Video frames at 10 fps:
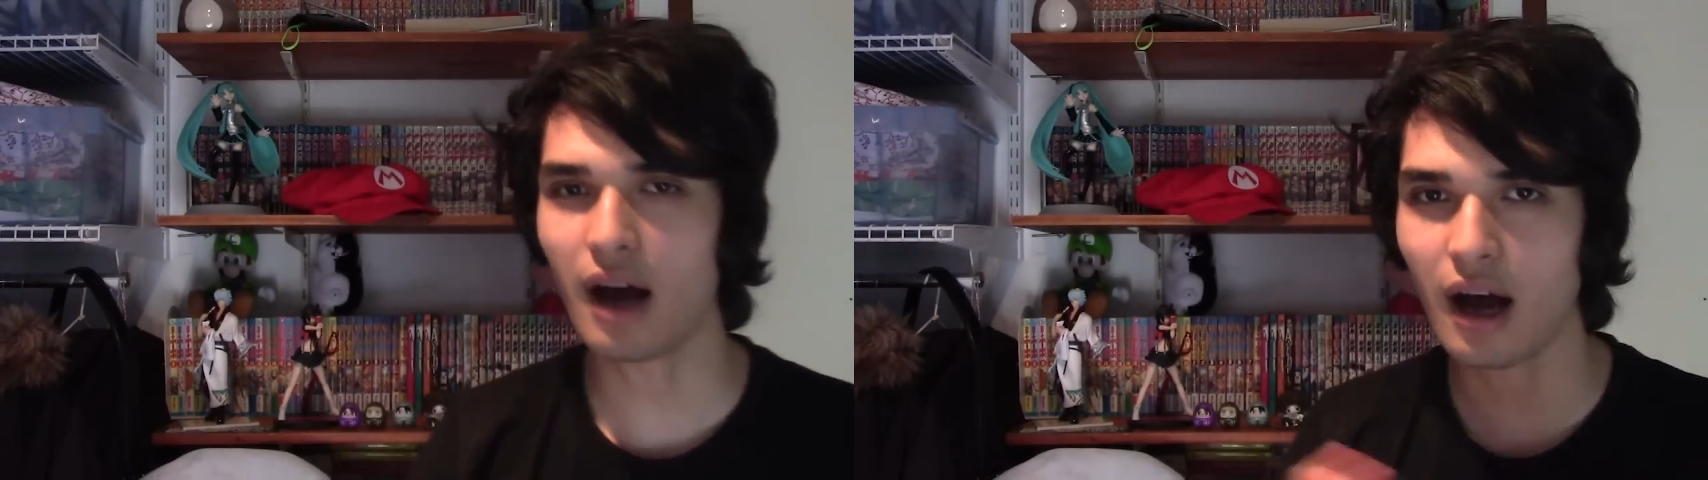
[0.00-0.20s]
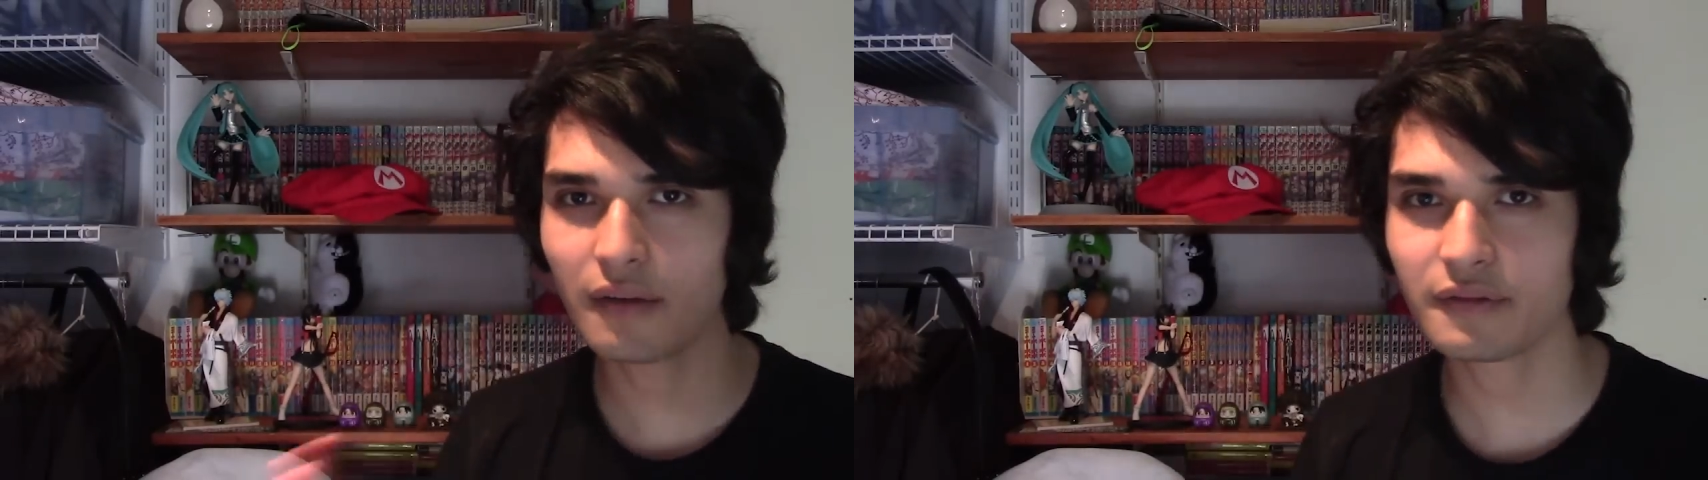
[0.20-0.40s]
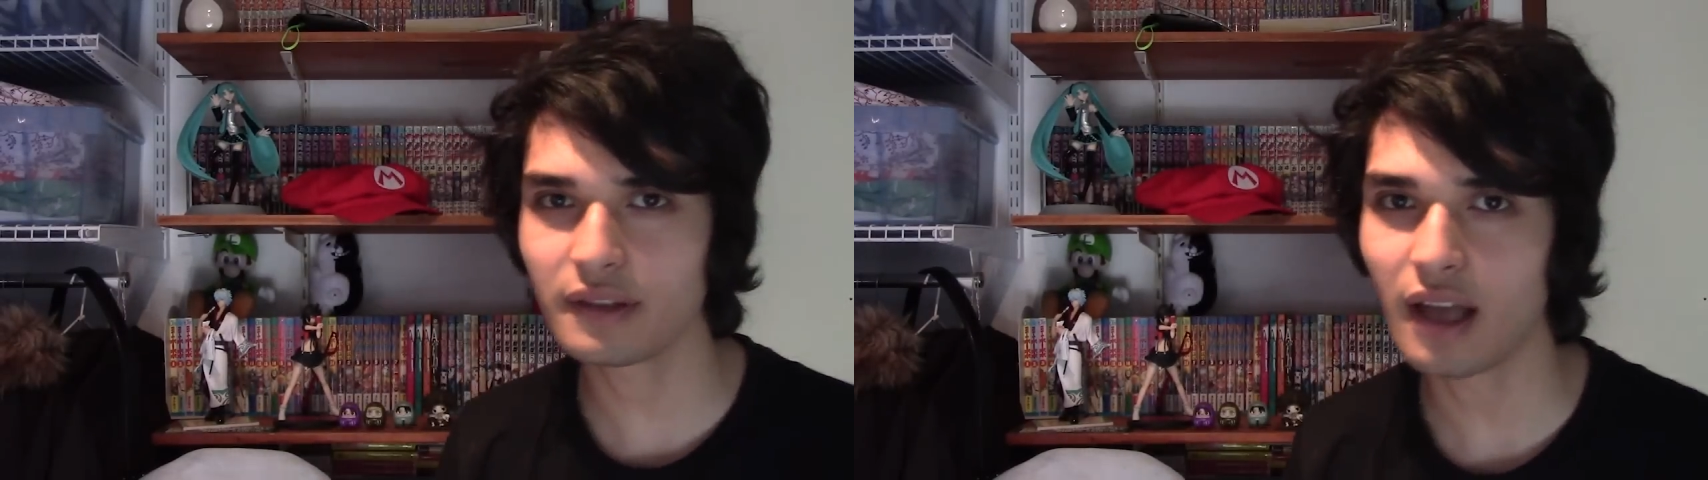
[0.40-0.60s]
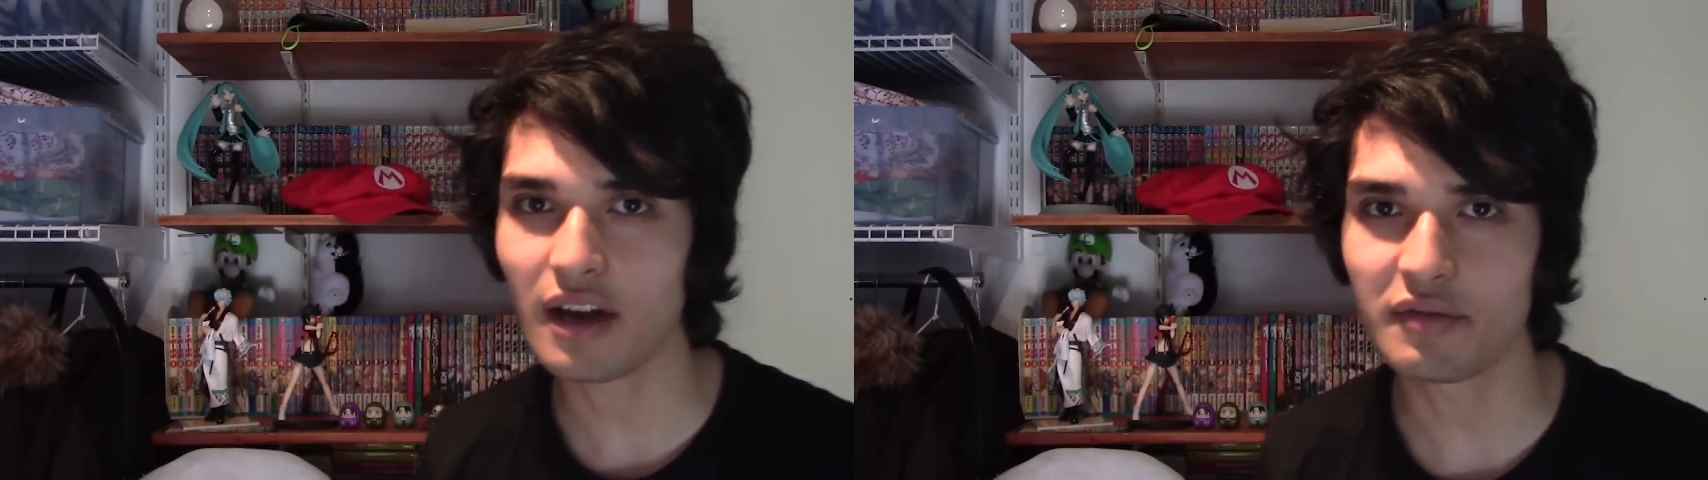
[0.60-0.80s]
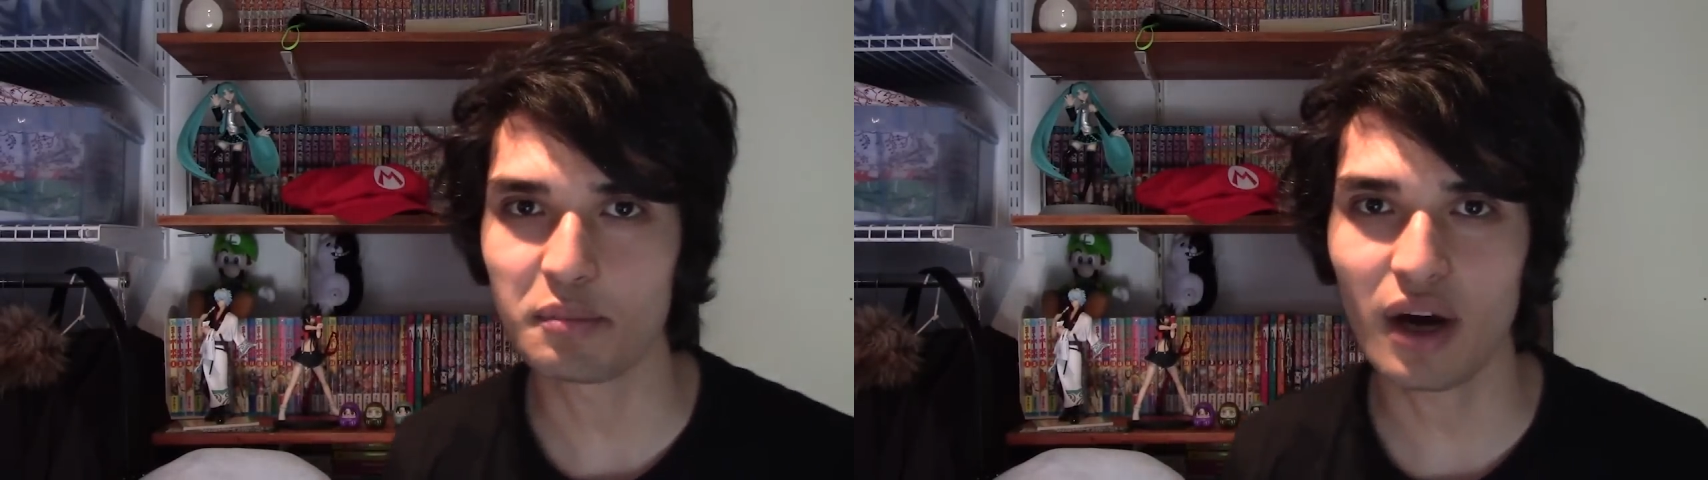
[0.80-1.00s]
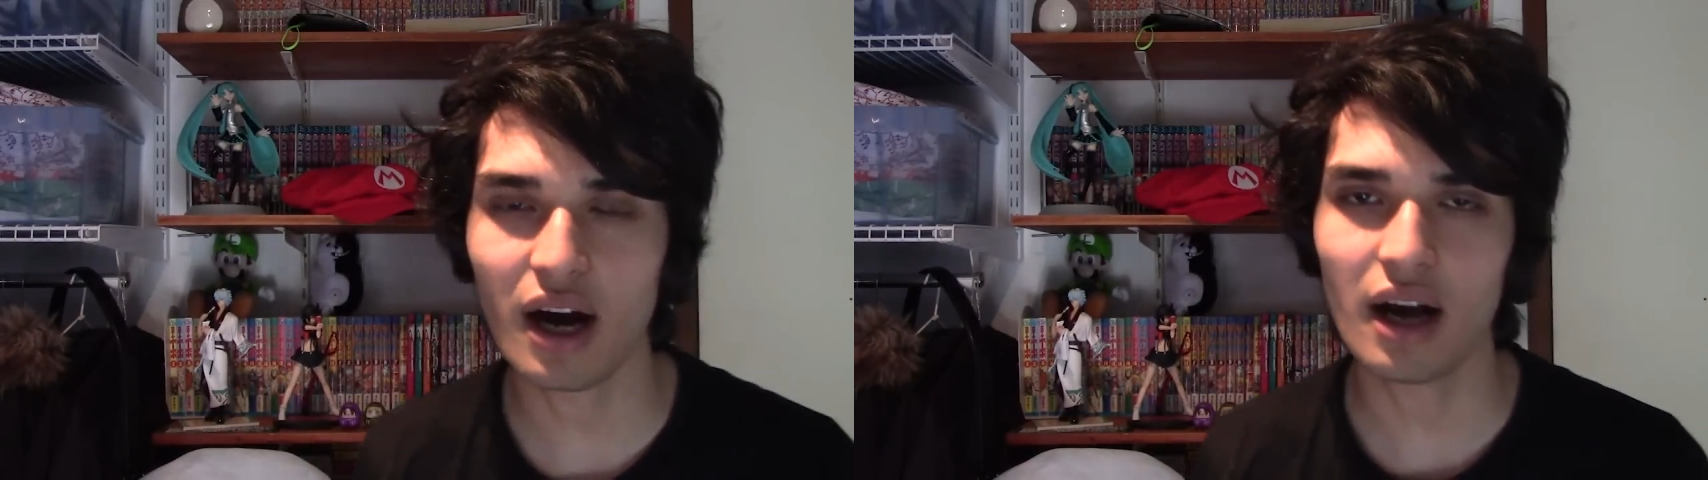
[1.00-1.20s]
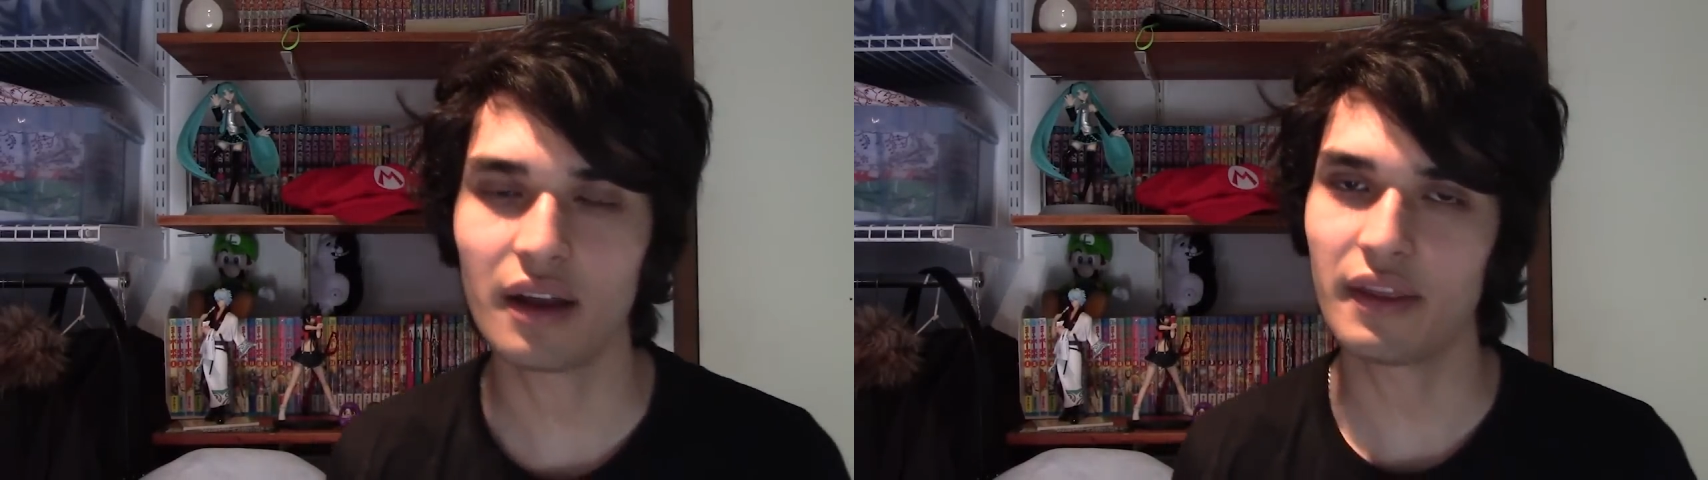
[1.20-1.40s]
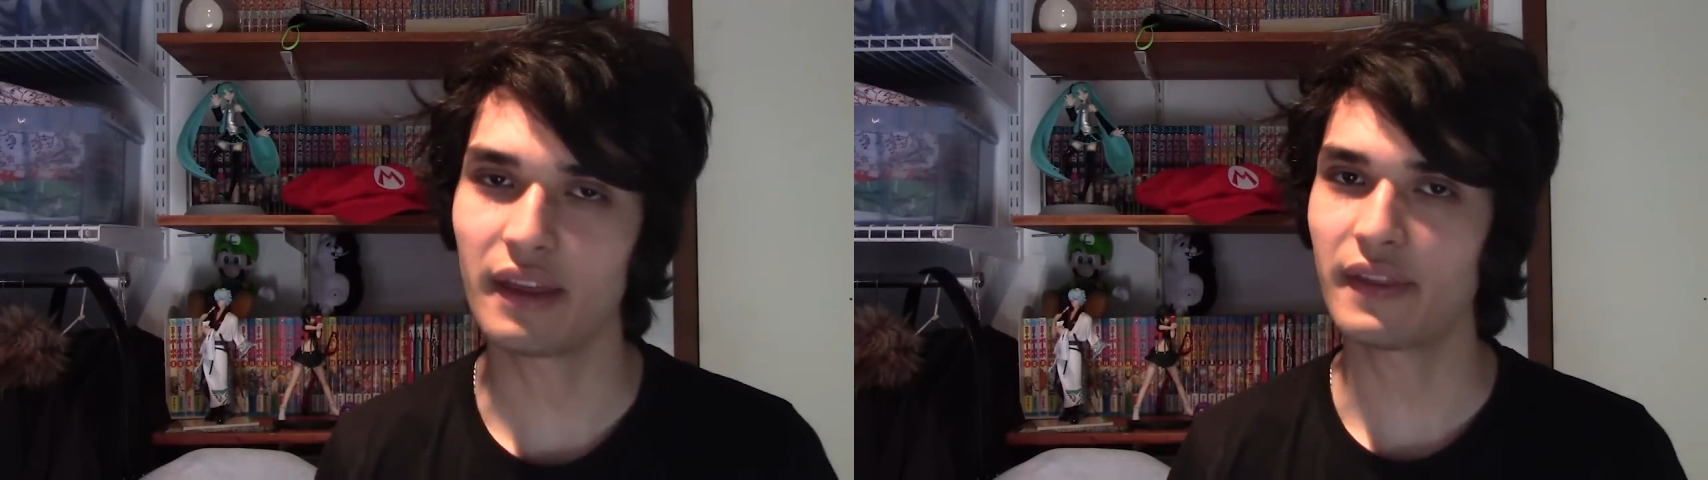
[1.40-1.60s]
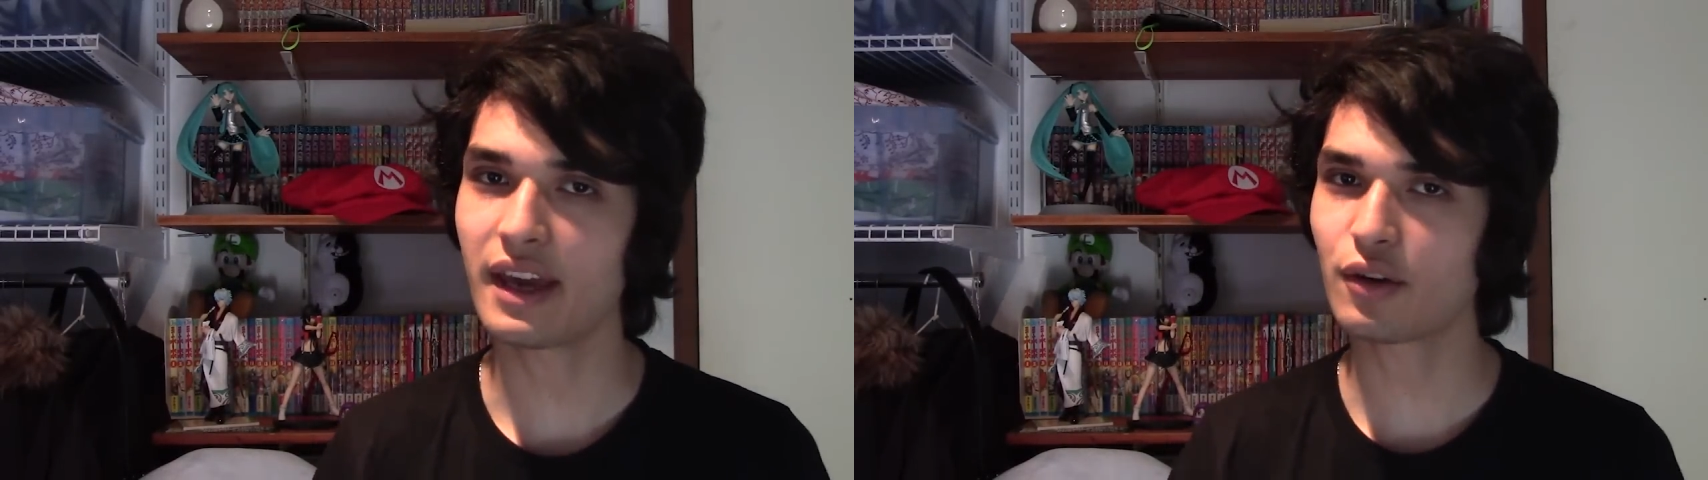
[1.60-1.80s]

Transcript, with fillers: afterlife bar that they